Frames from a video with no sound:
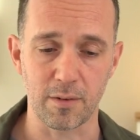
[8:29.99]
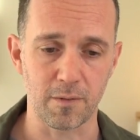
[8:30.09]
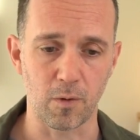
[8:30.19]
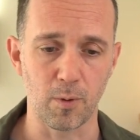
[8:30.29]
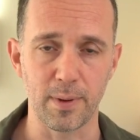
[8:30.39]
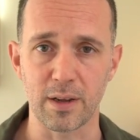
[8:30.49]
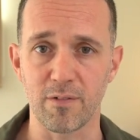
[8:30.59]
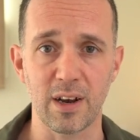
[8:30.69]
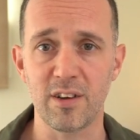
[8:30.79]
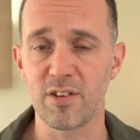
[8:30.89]
in forming
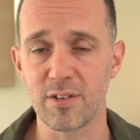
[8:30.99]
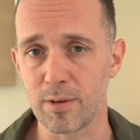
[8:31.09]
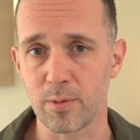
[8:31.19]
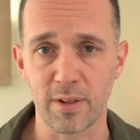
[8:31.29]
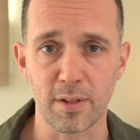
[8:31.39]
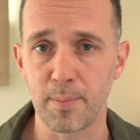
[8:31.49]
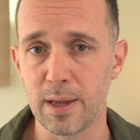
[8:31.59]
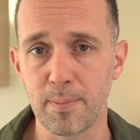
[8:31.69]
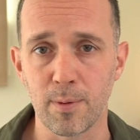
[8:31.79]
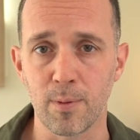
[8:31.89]
relationships with other
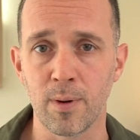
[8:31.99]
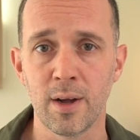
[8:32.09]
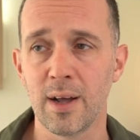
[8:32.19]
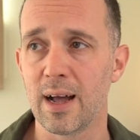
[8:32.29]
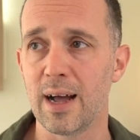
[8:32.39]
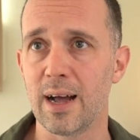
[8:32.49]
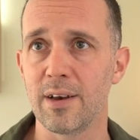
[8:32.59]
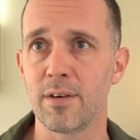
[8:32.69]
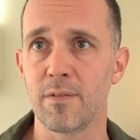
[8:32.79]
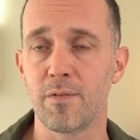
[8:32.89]
people
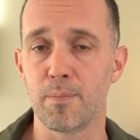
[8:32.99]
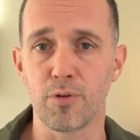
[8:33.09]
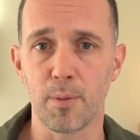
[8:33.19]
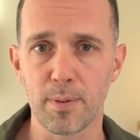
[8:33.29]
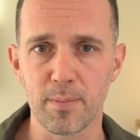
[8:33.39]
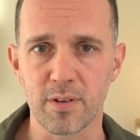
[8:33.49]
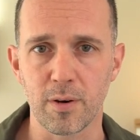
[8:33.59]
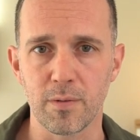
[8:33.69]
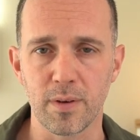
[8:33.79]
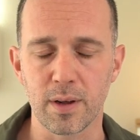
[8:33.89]
and for problem
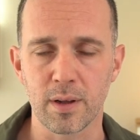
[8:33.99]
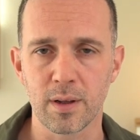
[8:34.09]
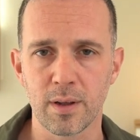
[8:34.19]
solving.